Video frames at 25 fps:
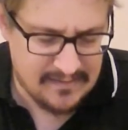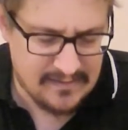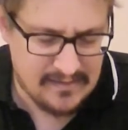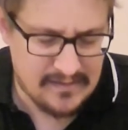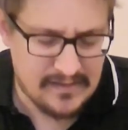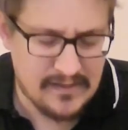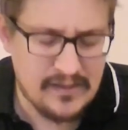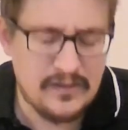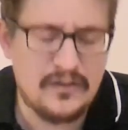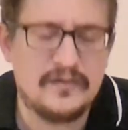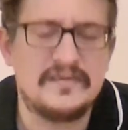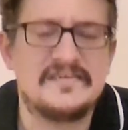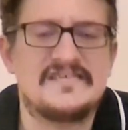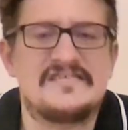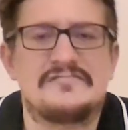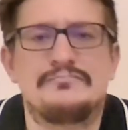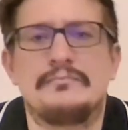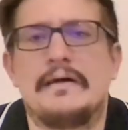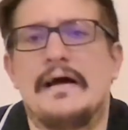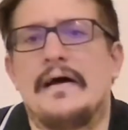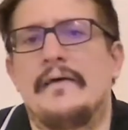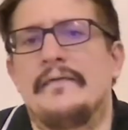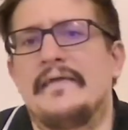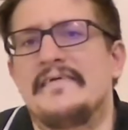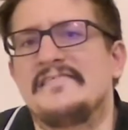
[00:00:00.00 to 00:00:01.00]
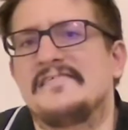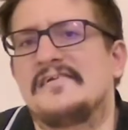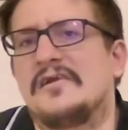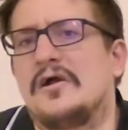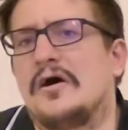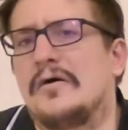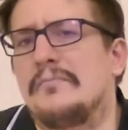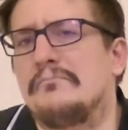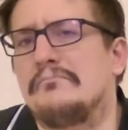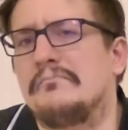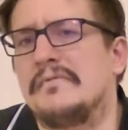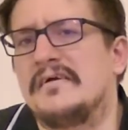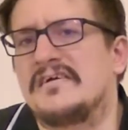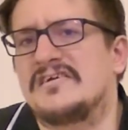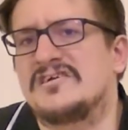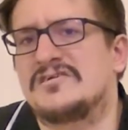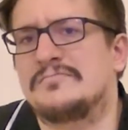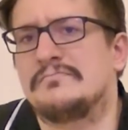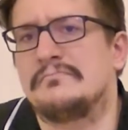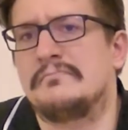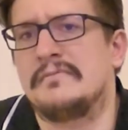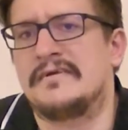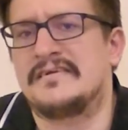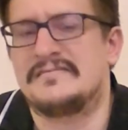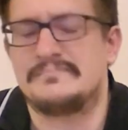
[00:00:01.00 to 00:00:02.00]
You can smell there's a lot of
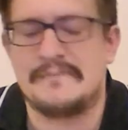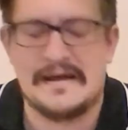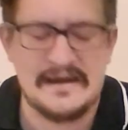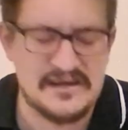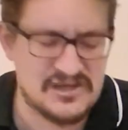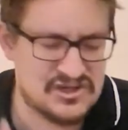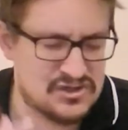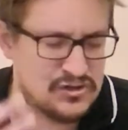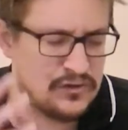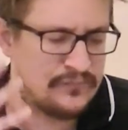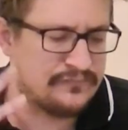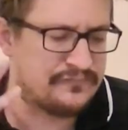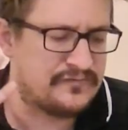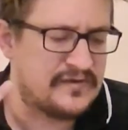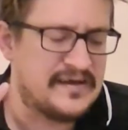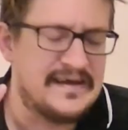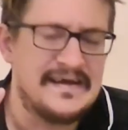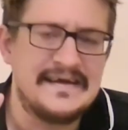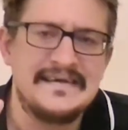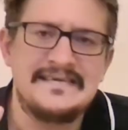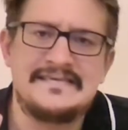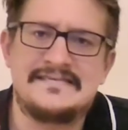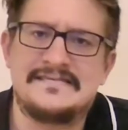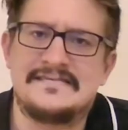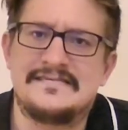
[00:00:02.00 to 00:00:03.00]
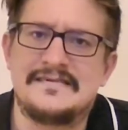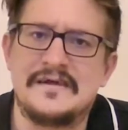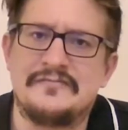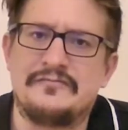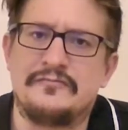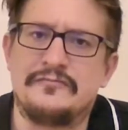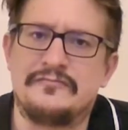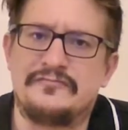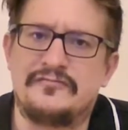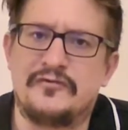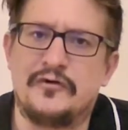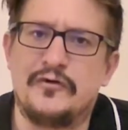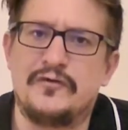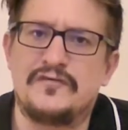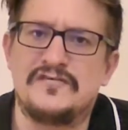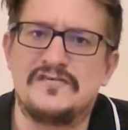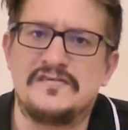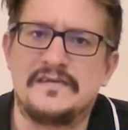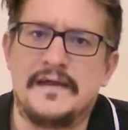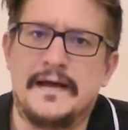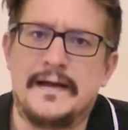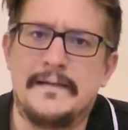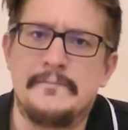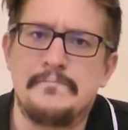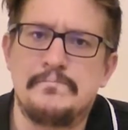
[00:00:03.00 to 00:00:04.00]
mixed match of different fruits in
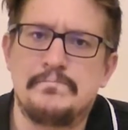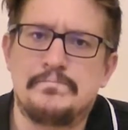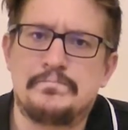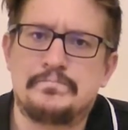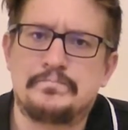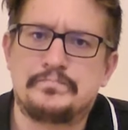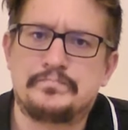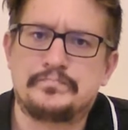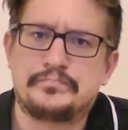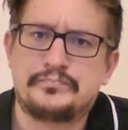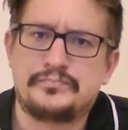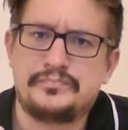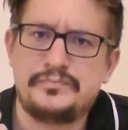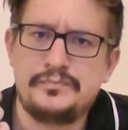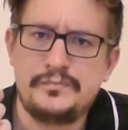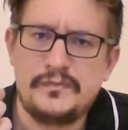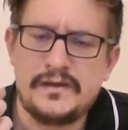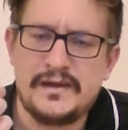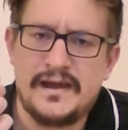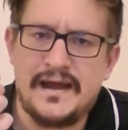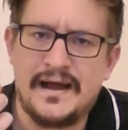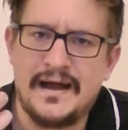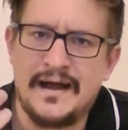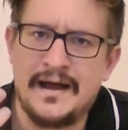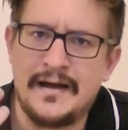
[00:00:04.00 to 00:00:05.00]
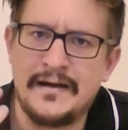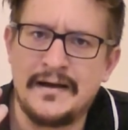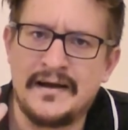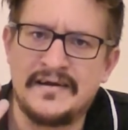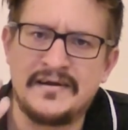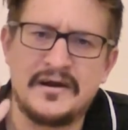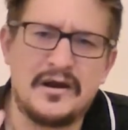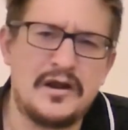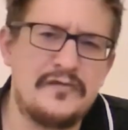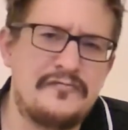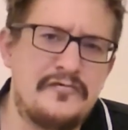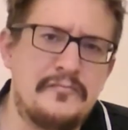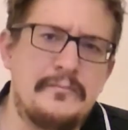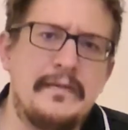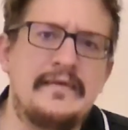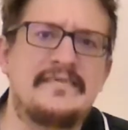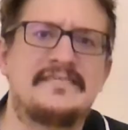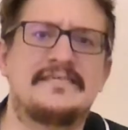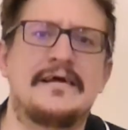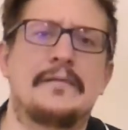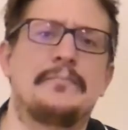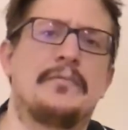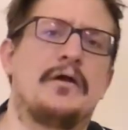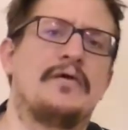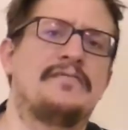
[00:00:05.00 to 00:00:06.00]
there. I don't know if you mixed
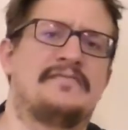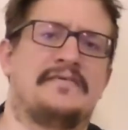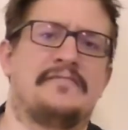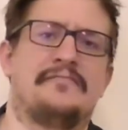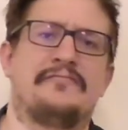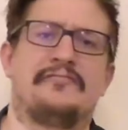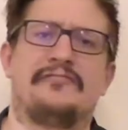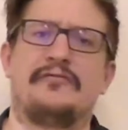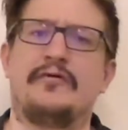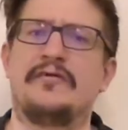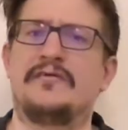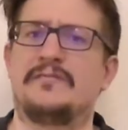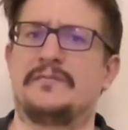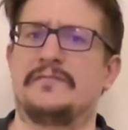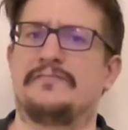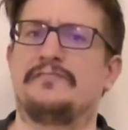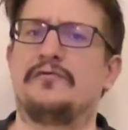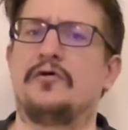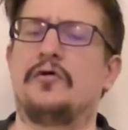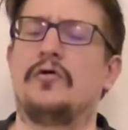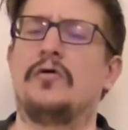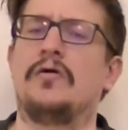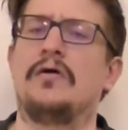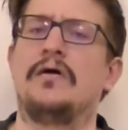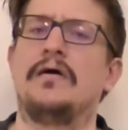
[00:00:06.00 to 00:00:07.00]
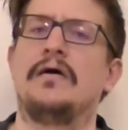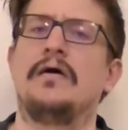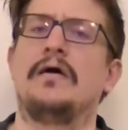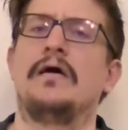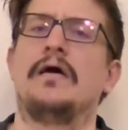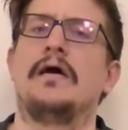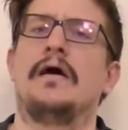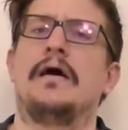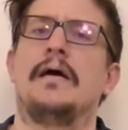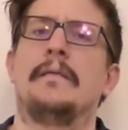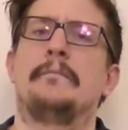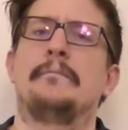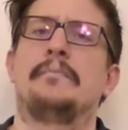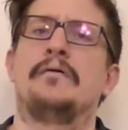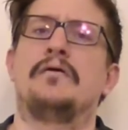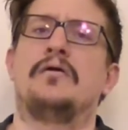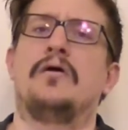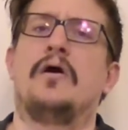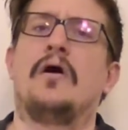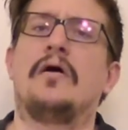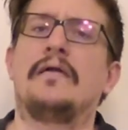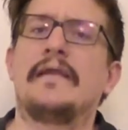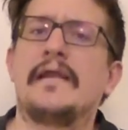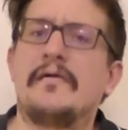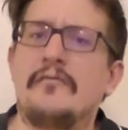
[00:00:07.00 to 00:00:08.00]
up loads of different fruits before, but
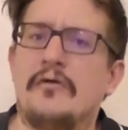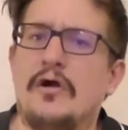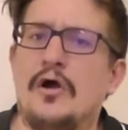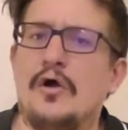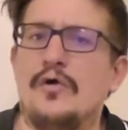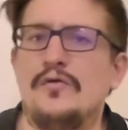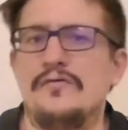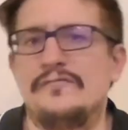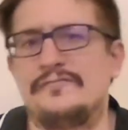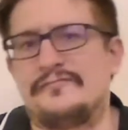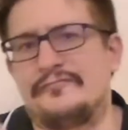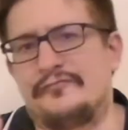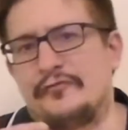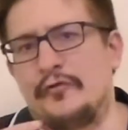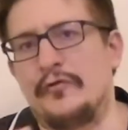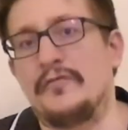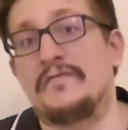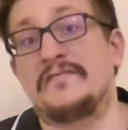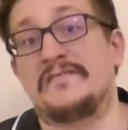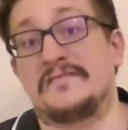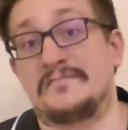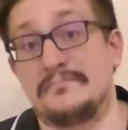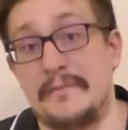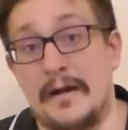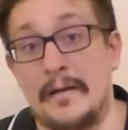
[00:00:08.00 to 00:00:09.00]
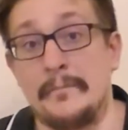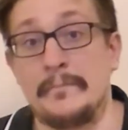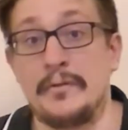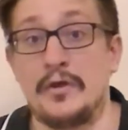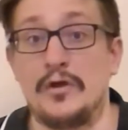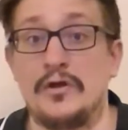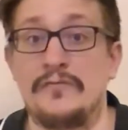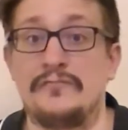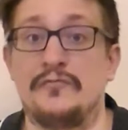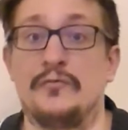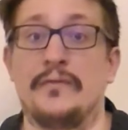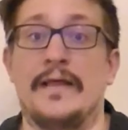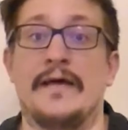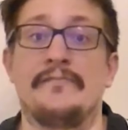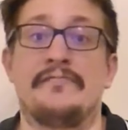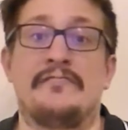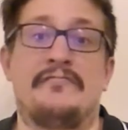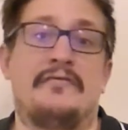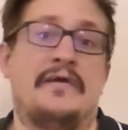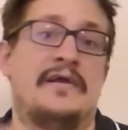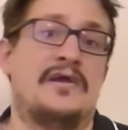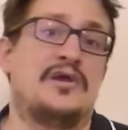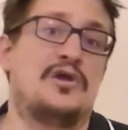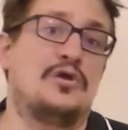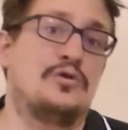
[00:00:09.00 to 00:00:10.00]
on their own, fruits smell beautiful. They have a
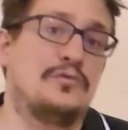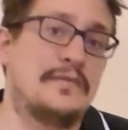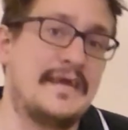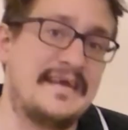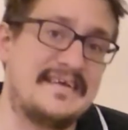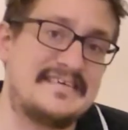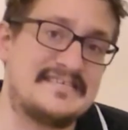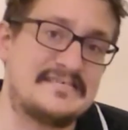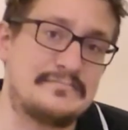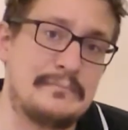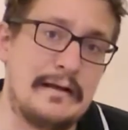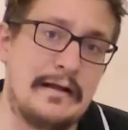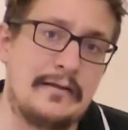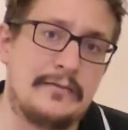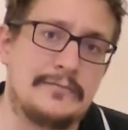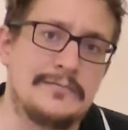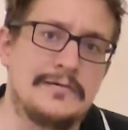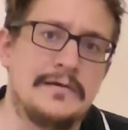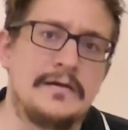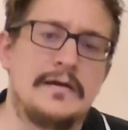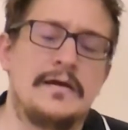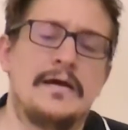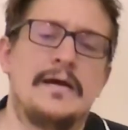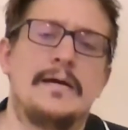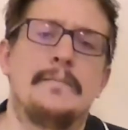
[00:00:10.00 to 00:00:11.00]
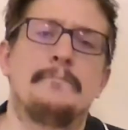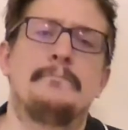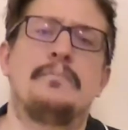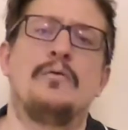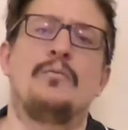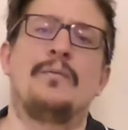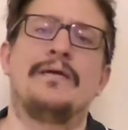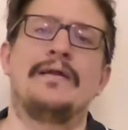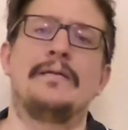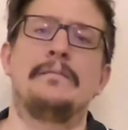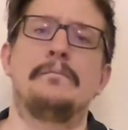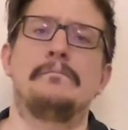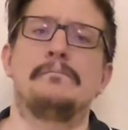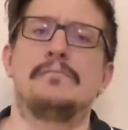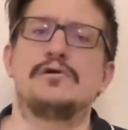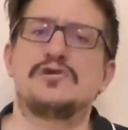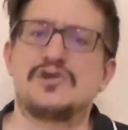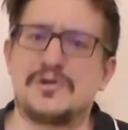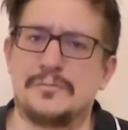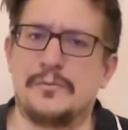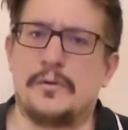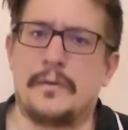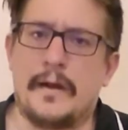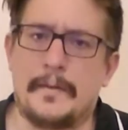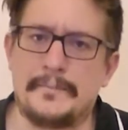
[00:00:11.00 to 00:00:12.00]
very unique smell. But when you mush
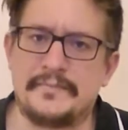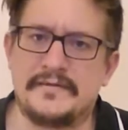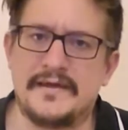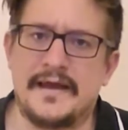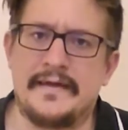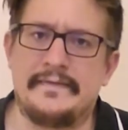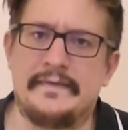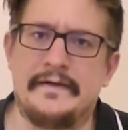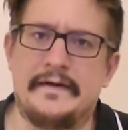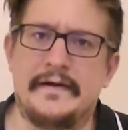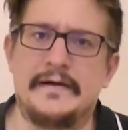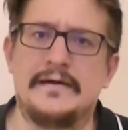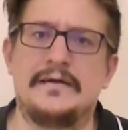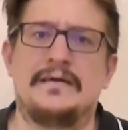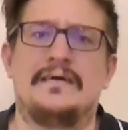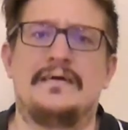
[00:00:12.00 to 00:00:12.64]
them all up together,